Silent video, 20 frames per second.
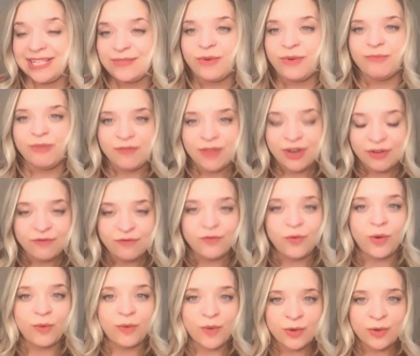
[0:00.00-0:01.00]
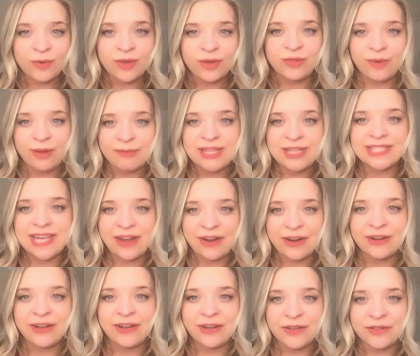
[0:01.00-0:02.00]
We're moving forward with women's
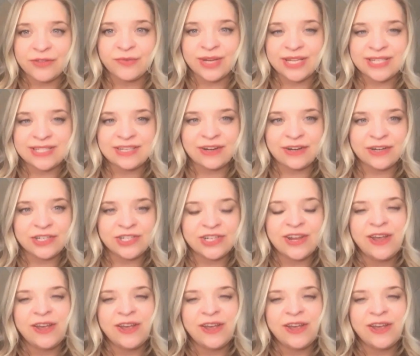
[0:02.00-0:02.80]
heart health research.